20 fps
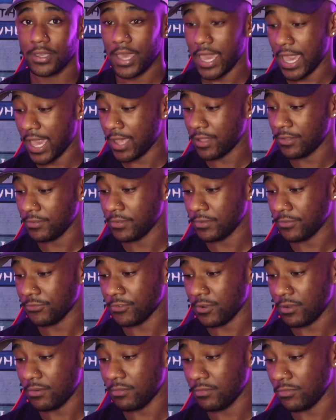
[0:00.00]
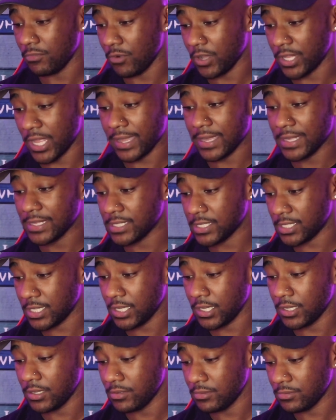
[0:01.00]
And from what I can
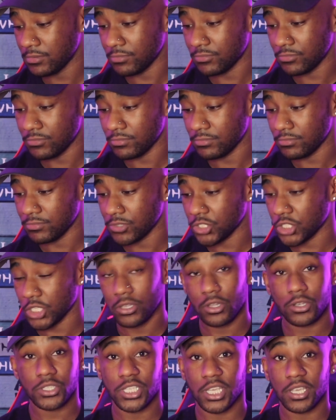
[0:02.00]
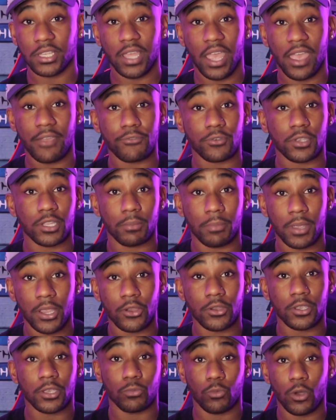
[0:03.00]
see, she looks like an
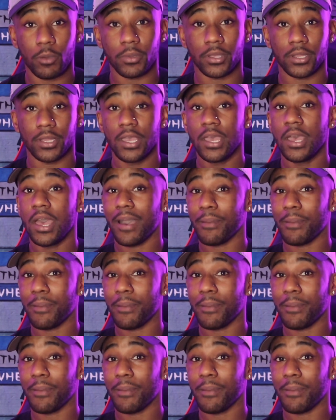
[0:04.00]
African-American woman.